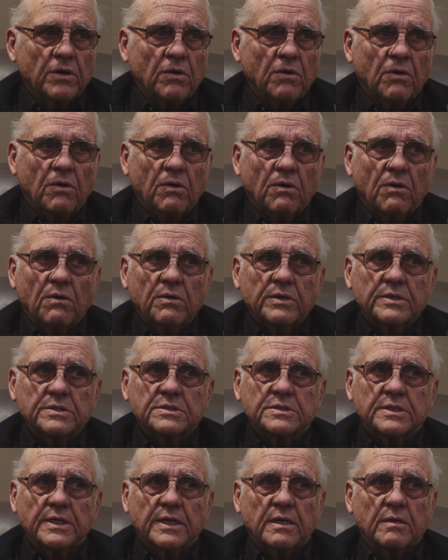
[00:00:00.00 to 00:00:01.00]
Oh,
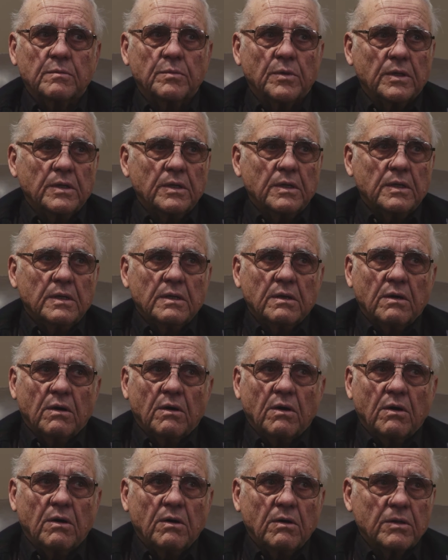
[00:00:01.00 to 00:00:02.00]
it's terrible.
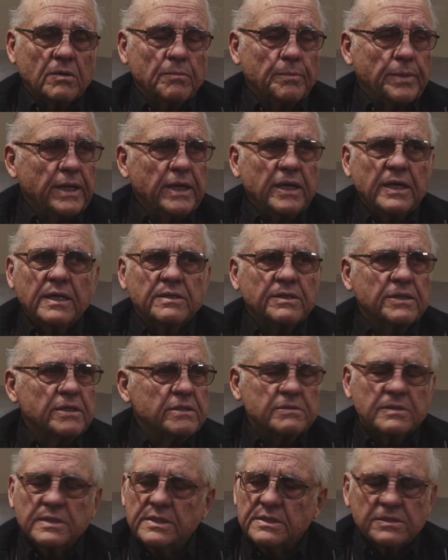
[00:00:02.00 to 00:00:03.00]
Oh, the pain.
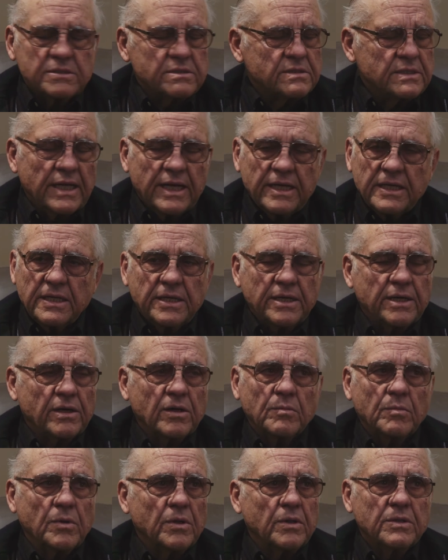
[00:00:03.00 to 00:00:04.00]
It's not
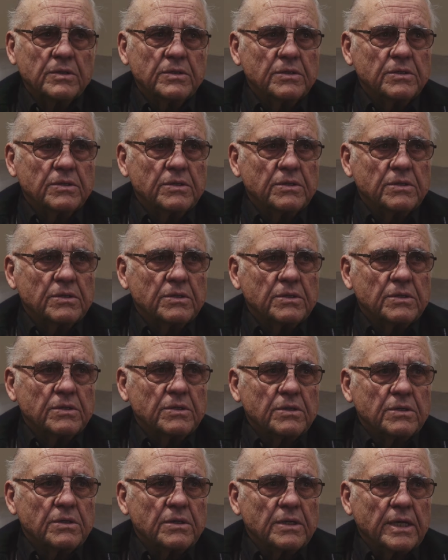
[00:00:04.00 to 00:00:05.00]
terrible.
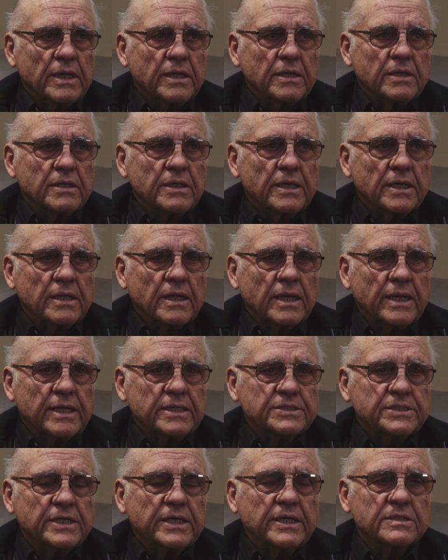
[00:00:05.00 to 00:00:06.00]
And like
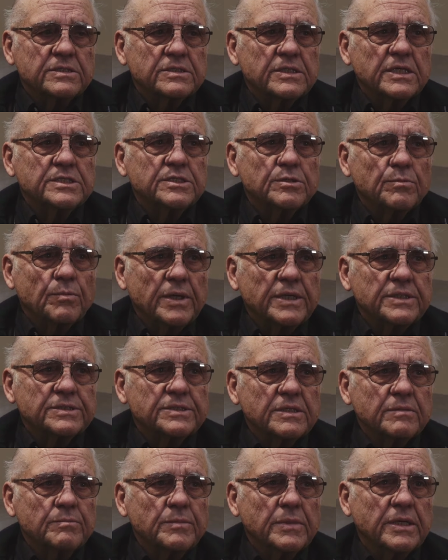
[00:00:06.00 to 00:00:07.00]
I say, it's such a
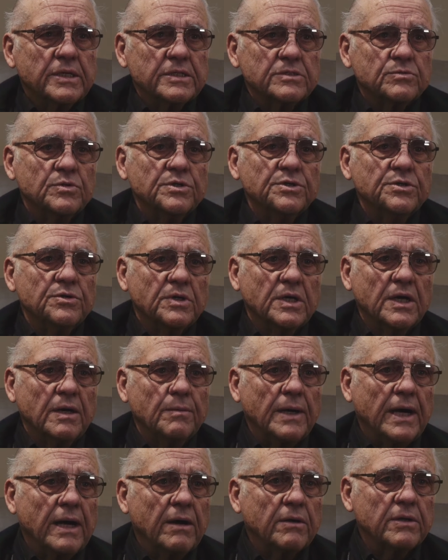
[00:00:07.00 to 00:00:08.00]
blessing because when you
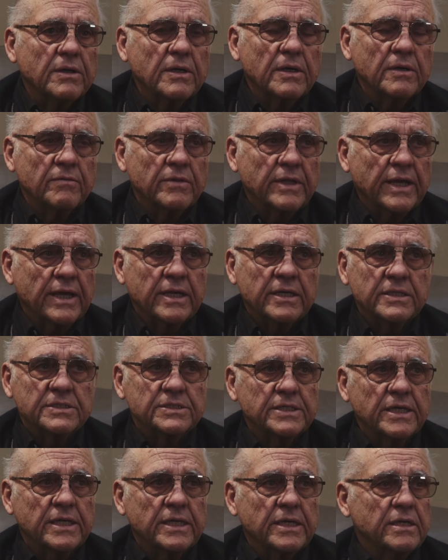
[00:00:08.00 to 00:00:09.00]
come out of the
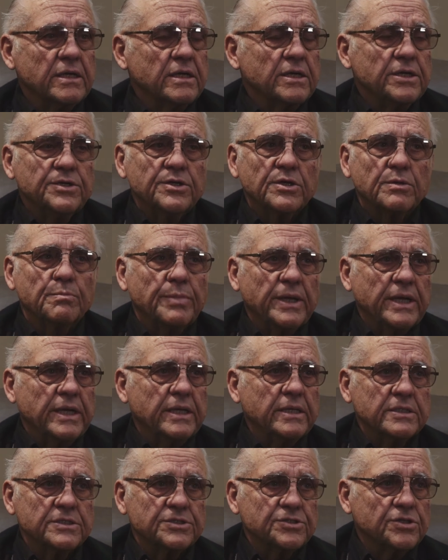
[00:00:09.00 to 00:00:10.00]
anesthetic, your
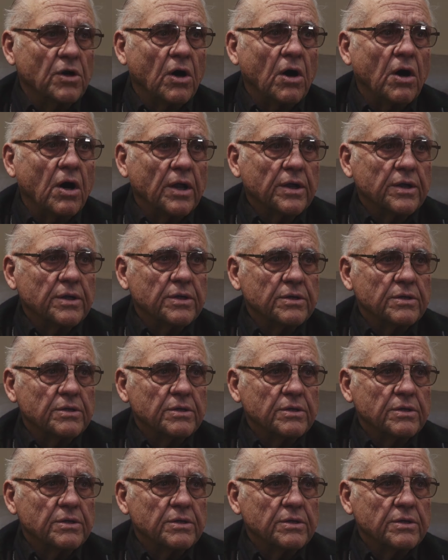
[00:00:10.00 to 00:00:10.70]
pain is gone.